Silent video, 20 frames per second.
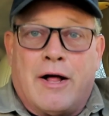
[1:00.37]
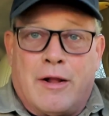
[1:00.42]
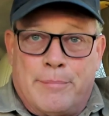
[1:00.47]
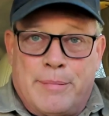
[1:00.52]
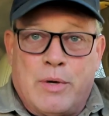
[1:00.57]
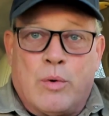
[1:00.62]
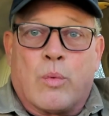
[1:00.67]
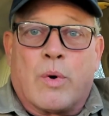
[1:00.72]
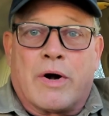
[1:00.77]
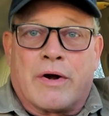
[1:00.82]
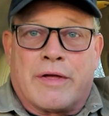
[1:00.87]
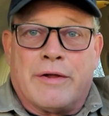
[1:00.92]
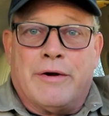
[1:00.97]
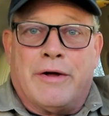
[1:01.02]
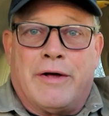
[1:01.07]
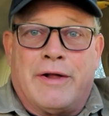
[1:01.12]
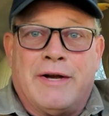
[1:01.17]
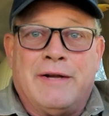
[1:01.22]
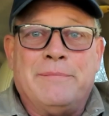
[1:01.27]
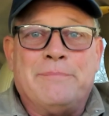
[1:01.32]
I'll be working
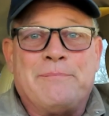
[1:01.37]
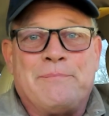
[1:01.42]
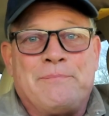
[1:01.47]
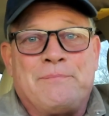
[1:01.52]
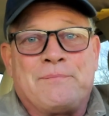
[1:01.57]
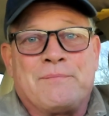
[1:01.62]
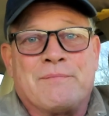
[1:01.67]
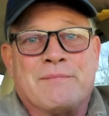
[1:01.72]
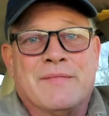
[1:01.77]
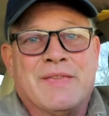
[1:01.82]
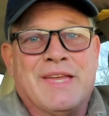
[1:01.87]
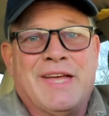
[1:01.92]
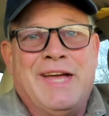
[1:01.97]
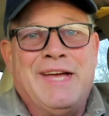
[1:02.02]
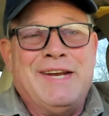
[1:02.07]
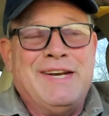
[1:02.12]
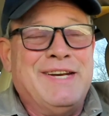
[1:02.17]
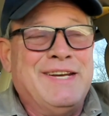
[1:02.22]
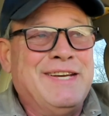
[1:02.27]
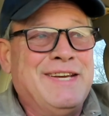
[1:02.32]
on it.
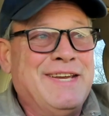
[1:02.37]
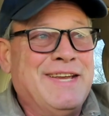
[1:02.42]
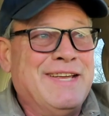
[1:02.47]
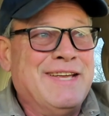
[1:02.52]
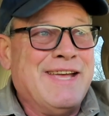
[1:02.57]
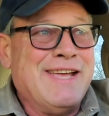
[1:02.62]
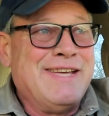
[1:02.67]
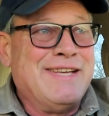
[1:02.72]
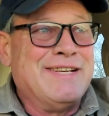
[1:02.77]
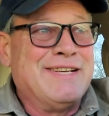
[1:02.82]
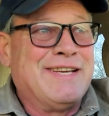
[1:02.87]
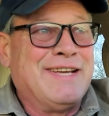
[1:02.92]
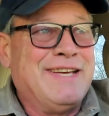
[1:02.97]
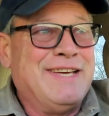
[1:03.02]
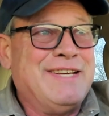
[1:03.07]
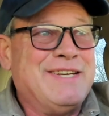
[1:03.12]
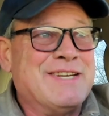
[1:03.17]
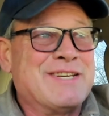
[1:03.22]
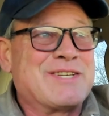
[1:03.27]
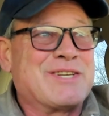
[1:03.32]
And
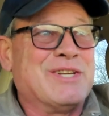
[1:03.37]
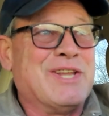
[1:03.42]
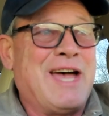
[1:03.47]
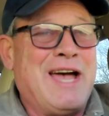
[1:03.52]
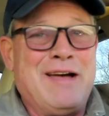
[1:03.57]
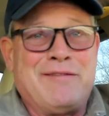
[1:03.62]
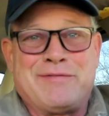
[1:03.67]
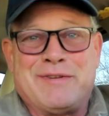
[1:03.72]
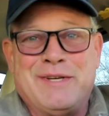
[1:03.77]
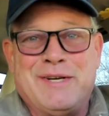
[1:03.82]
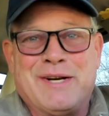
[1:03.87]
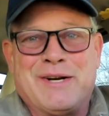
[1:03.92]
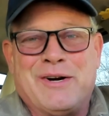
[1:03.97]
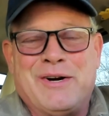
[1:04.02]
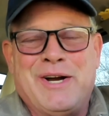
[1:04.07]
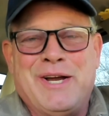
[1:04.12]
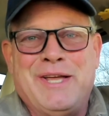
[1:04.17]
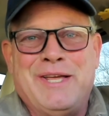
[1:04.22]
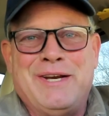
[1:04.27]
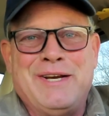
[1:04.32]
he just laughed and
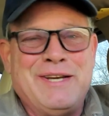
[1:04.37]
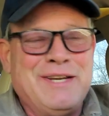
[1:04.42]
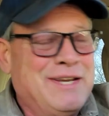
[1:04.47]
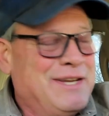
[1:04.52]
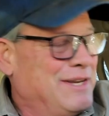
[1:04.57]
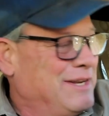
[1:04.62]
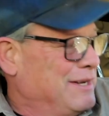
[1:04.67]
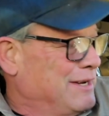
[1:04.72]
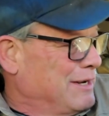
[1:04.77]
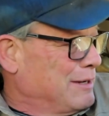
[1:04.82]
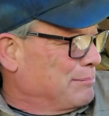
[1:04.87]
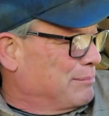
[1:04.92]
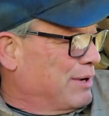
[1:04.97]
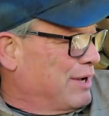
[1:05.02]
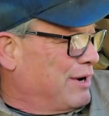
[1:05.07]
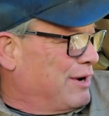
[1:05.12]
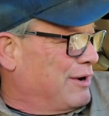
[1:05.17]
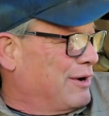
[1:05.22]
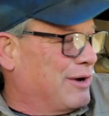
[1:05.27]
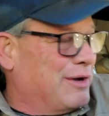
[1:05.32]
agreed.
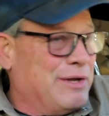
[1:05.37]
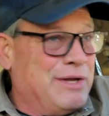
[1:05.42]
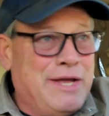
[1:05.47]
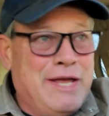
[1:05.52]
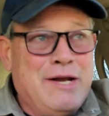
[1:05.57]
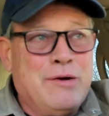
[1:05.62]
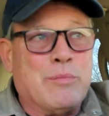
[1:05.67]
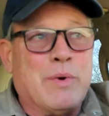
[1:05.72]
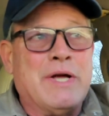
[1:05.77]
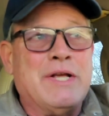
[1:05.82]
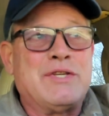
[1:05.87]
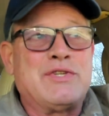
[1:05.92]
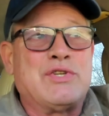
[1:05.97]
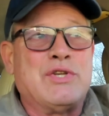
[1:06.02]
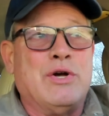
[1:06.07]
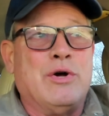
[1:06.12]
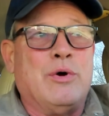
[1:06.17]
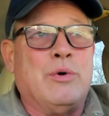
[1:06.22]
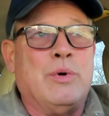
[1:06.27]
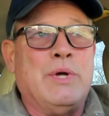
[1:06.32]
But anyway,
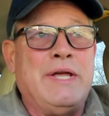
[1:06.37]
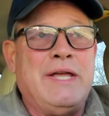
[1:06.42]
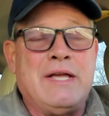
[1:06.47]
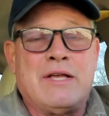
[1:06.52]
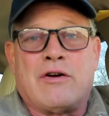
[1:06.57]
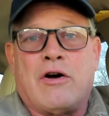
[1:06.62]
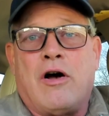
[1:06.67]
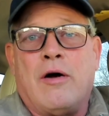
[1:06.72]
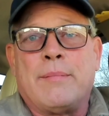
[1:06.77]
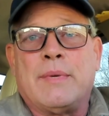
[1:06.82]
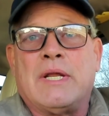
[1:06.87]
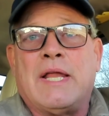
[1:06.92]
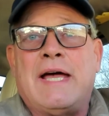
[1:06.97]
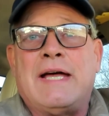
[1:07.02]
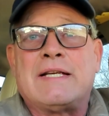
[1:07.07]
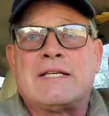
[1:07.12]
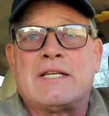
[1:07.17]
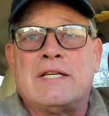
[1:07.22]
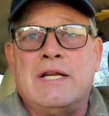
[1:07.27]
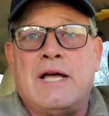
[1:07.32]
so he called me
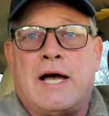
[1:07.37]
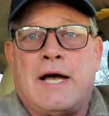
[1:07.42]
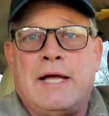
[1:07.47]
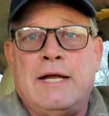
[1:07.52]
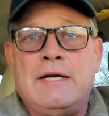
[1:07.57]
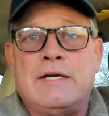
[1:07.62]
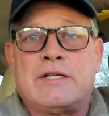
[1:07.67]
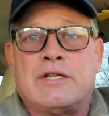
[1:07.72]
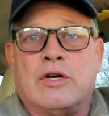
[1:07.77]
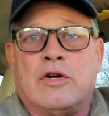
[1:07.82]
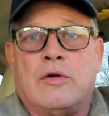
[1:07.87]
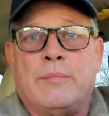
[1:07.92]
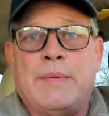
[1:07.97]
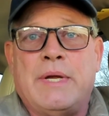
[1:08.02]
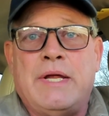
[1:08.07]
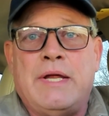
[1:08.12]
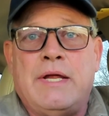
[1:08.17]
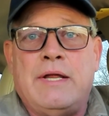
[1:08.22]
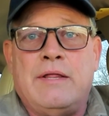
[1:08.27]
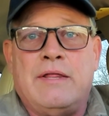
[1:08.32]
last night, told
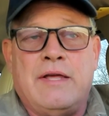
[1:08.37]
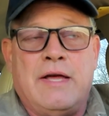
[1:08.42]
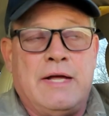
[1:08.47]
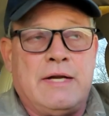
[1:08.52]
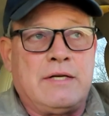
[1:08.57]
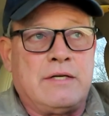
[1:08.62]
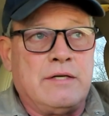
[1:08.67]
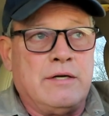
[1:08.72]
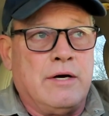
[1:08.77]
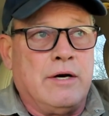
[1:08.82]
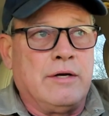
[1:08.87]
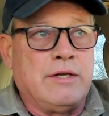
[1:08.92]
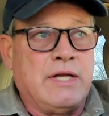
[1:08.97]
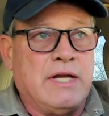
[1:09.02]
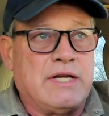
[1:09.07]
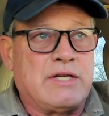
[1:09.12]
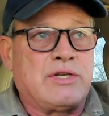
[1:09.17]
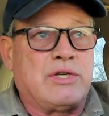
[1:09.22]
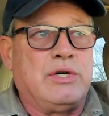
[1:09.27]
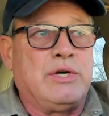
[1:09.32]
me that
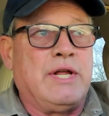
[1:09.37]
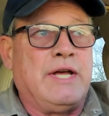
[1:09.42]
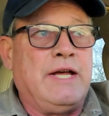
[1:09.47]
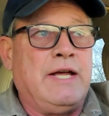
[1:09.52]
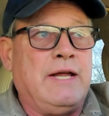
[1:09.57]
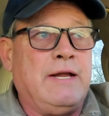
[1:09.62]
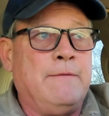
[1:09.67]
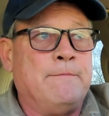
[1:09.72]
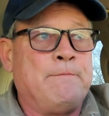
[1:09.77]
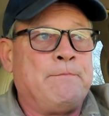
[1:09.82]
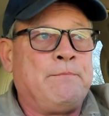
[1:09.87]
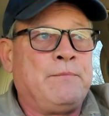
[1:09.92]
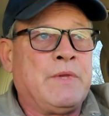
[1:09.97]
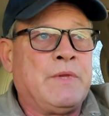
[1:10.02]
yesterday